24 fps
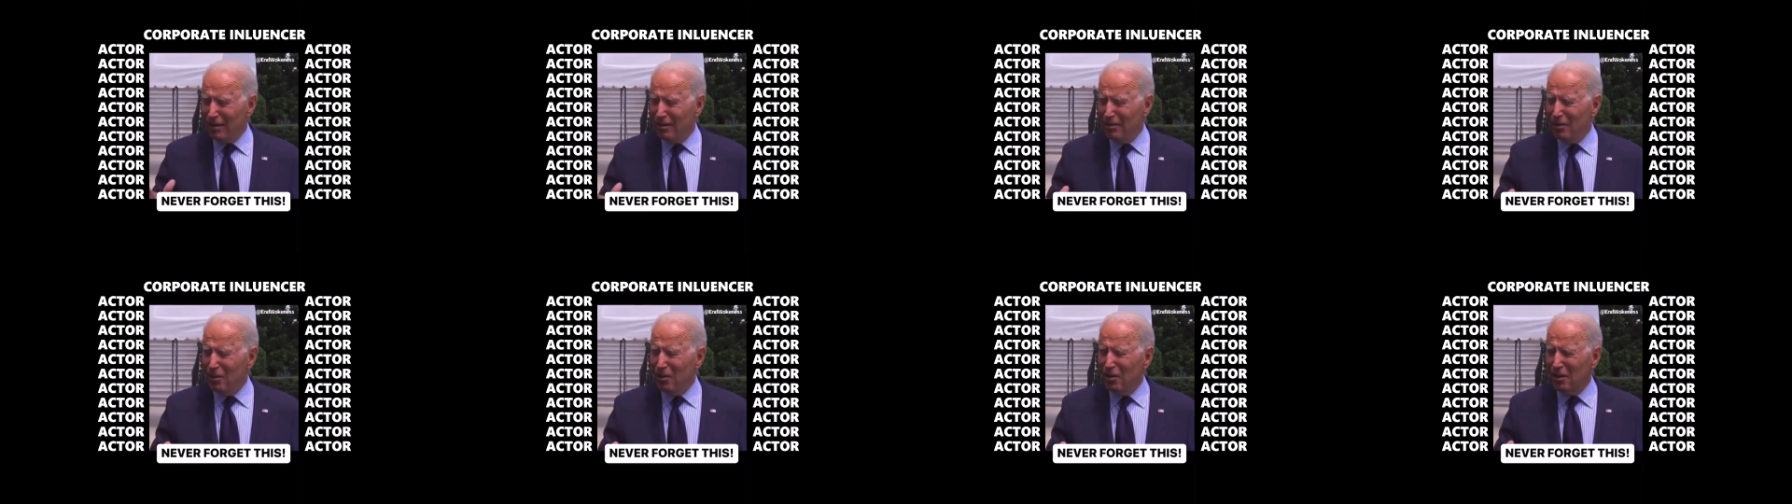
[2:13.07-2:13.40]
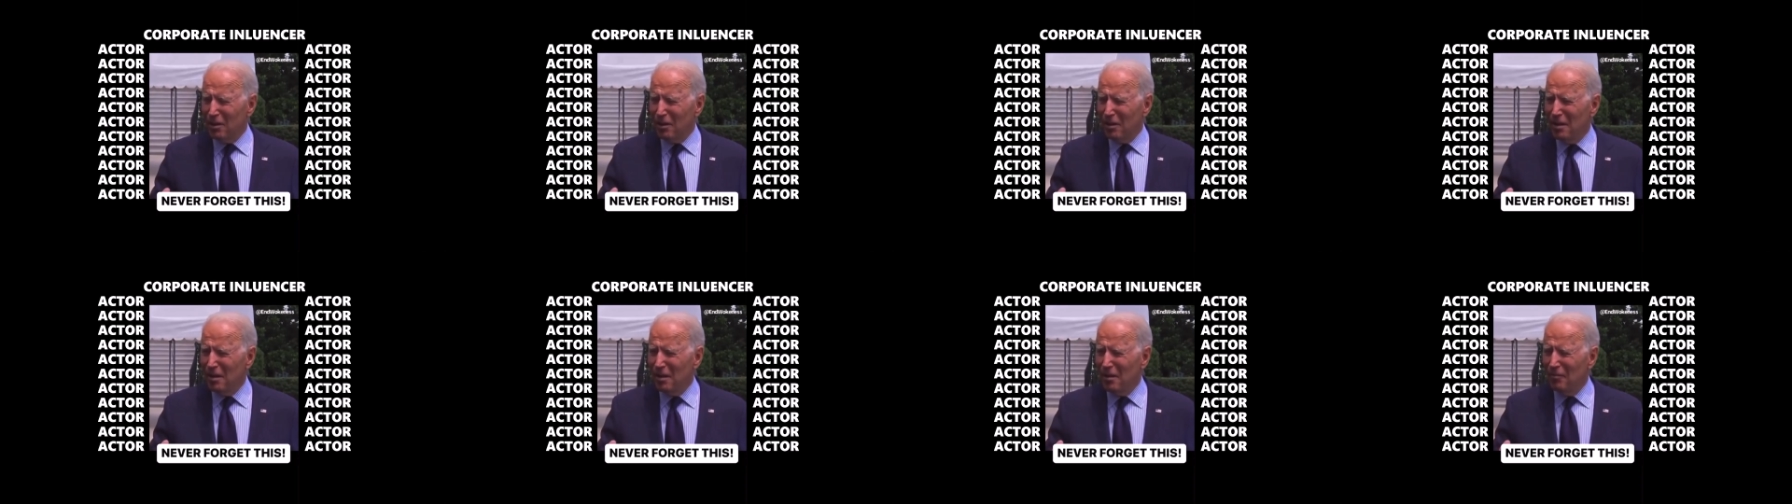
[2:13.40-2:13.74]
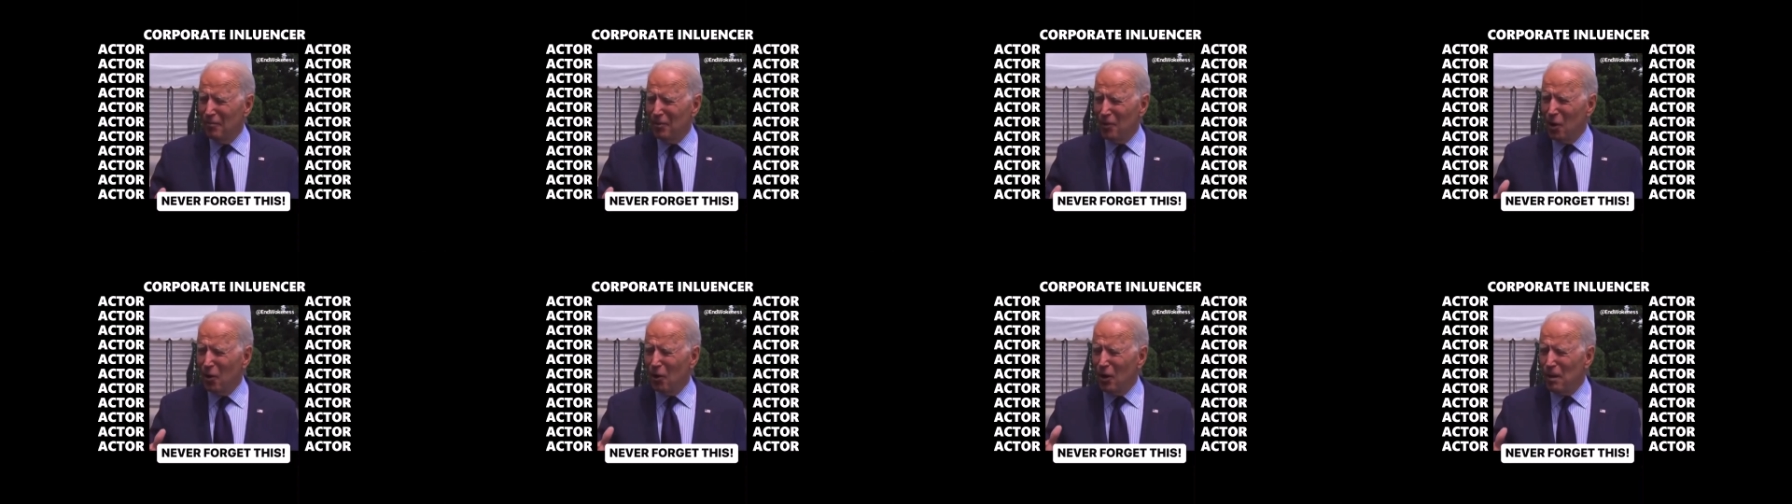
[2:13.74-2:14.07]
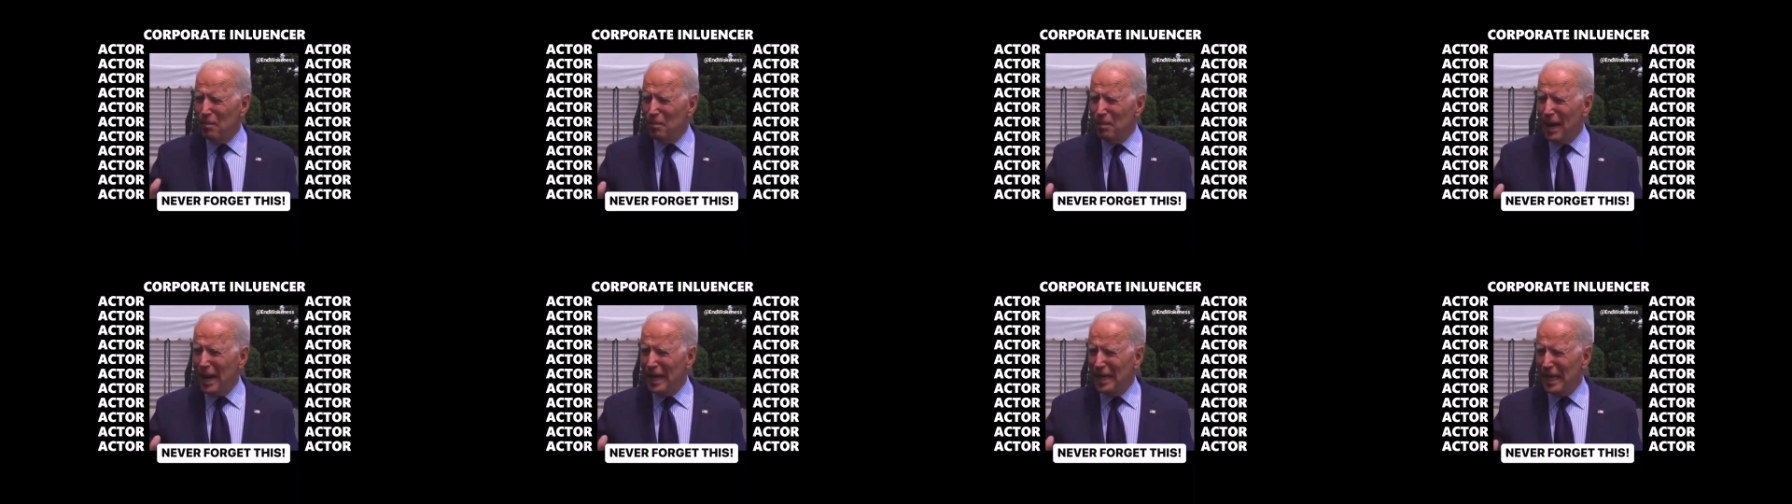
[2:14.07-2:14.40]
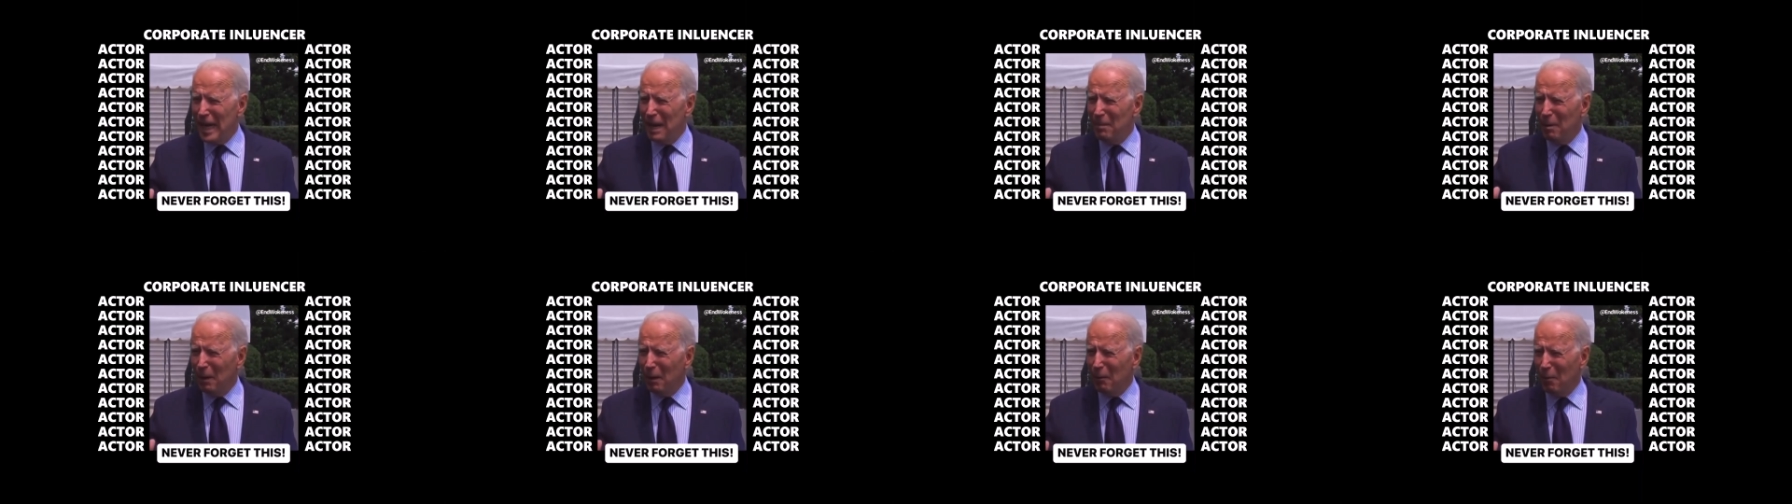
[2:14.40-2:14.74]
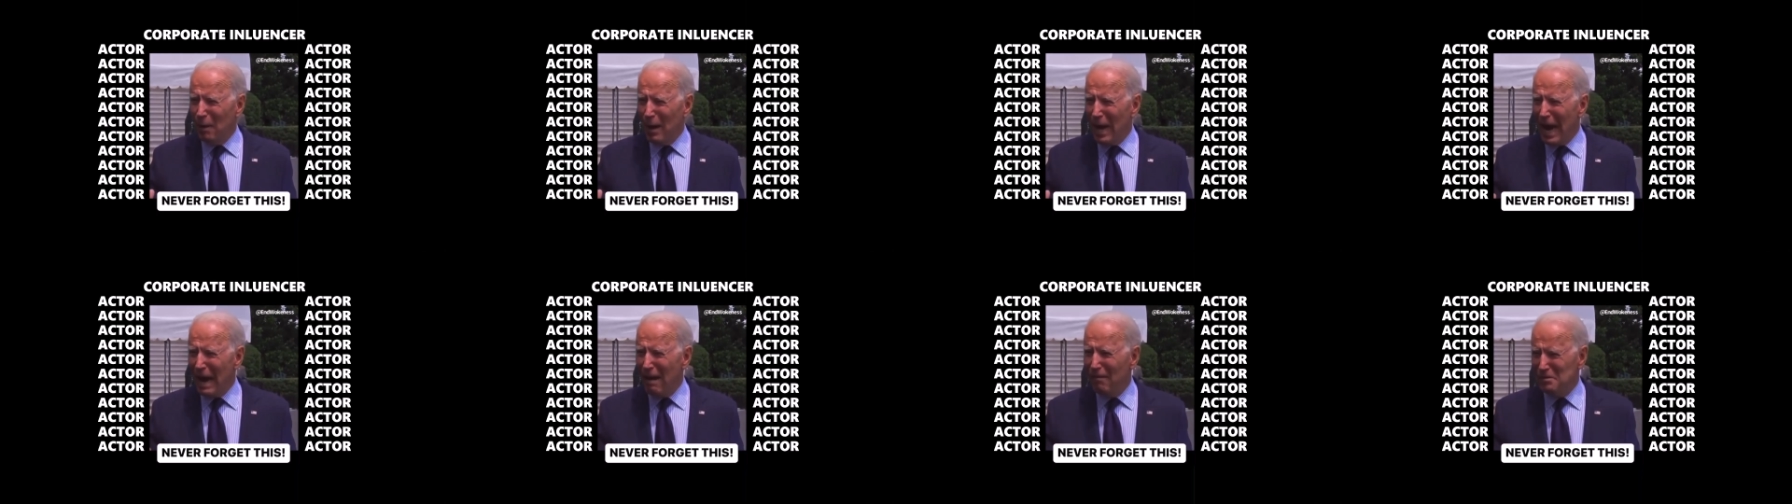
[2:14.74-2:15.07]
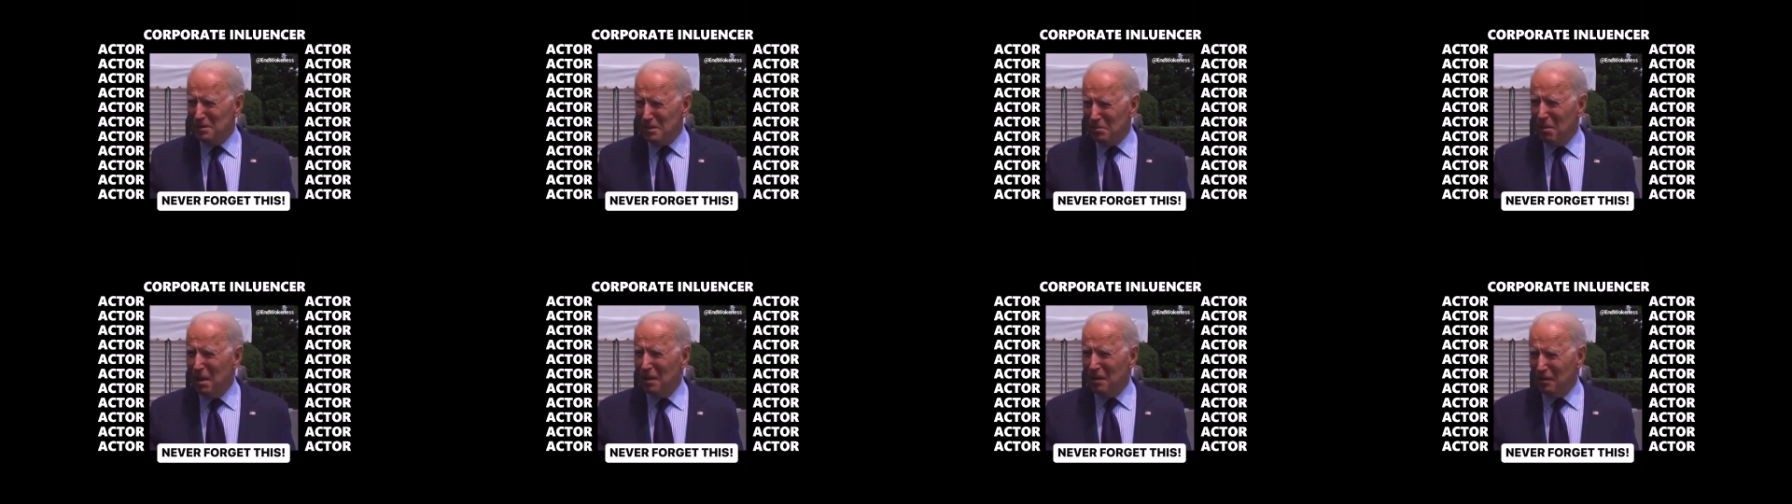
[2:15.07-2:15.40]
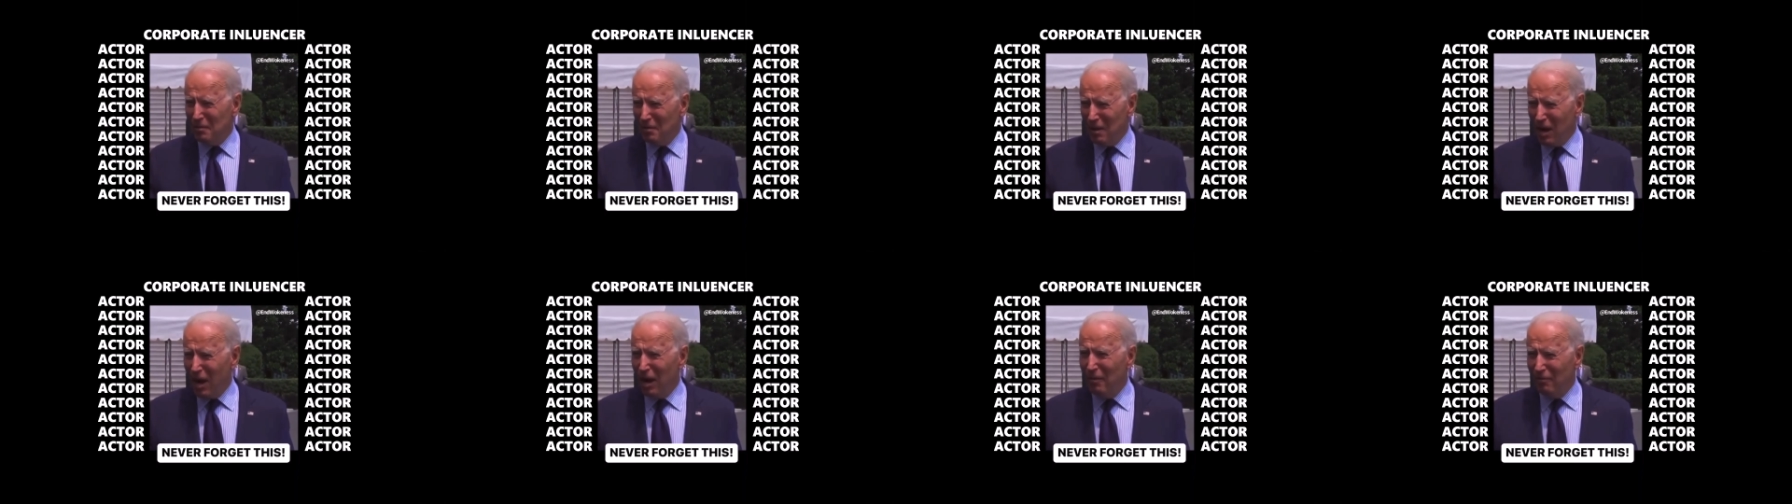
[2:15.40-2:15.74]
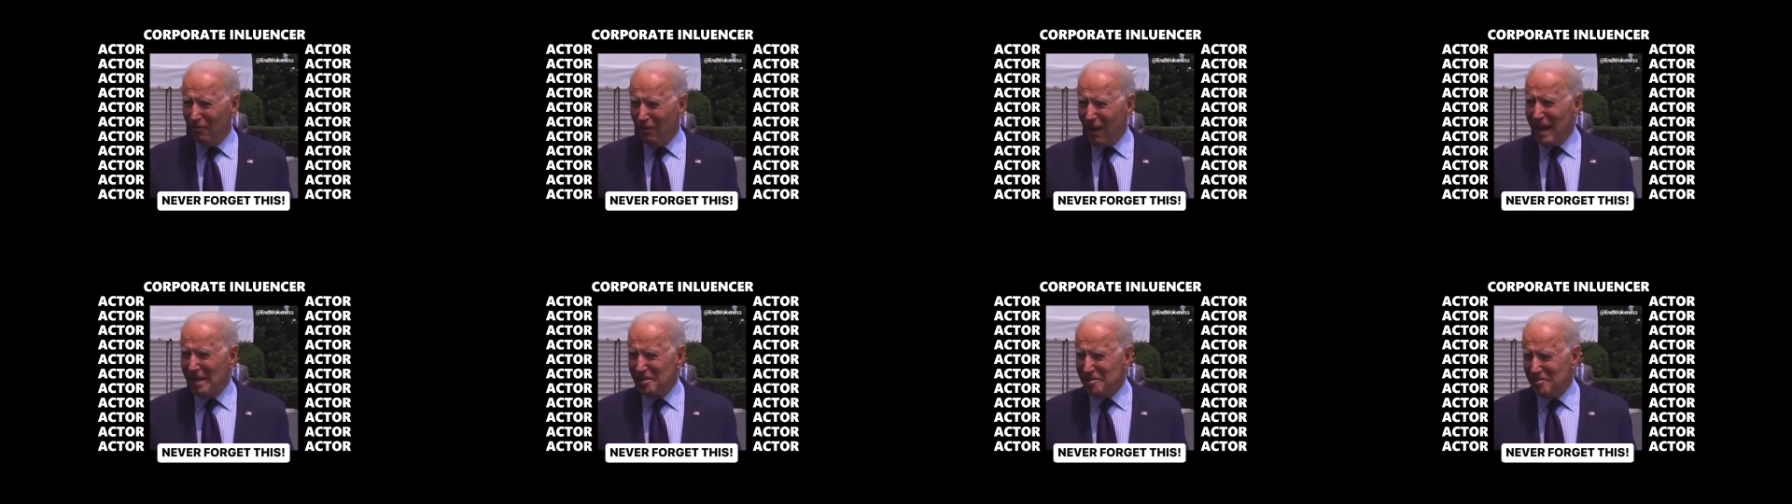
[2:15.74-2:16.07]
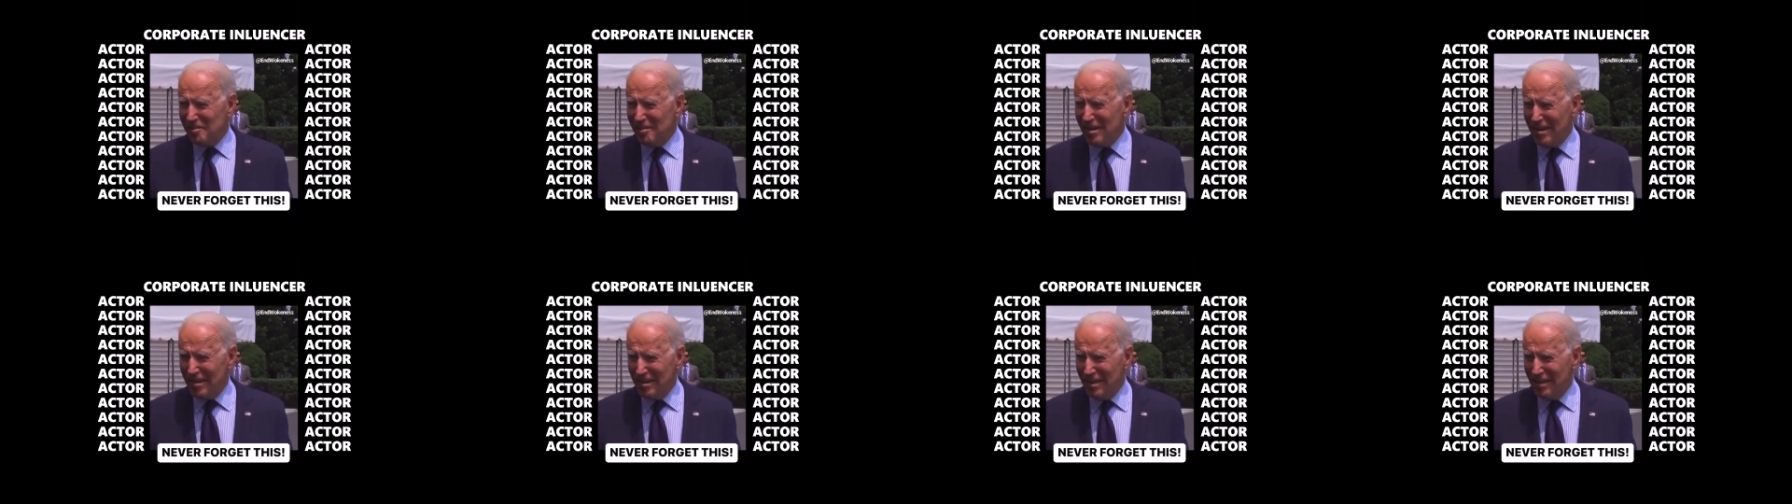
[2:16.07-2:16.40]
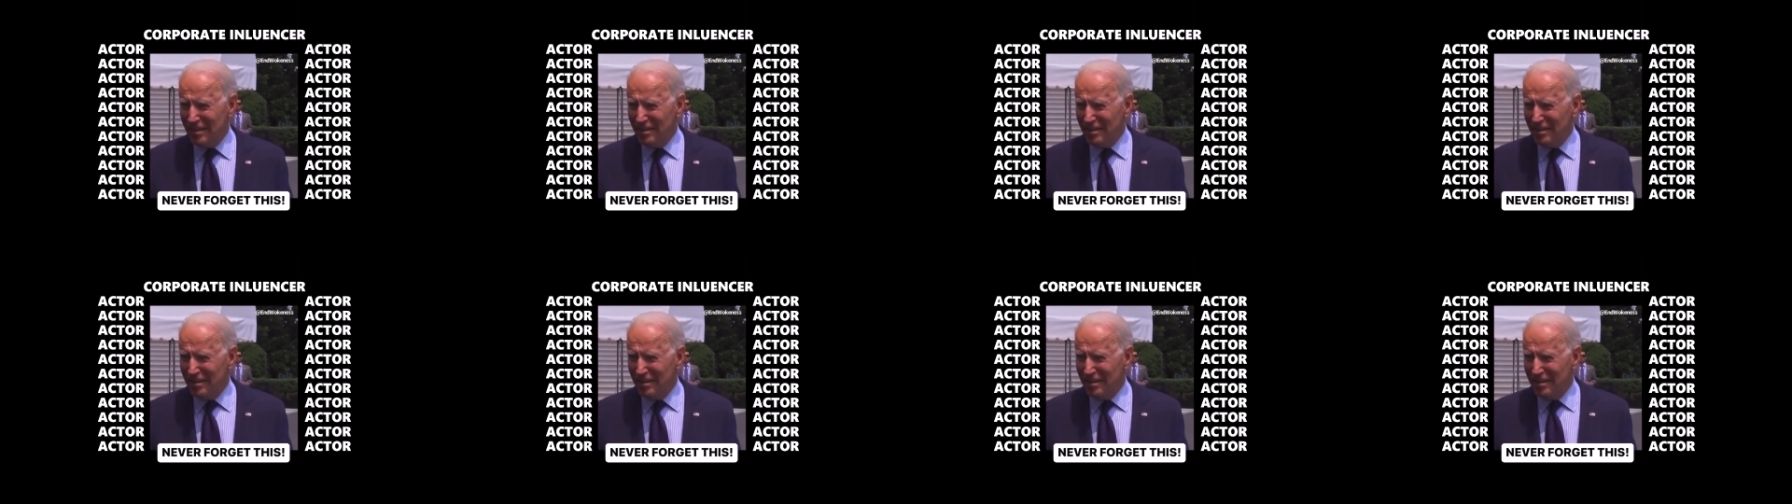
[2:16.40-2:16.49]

look, the only pandemic we have is among the unvaccinated,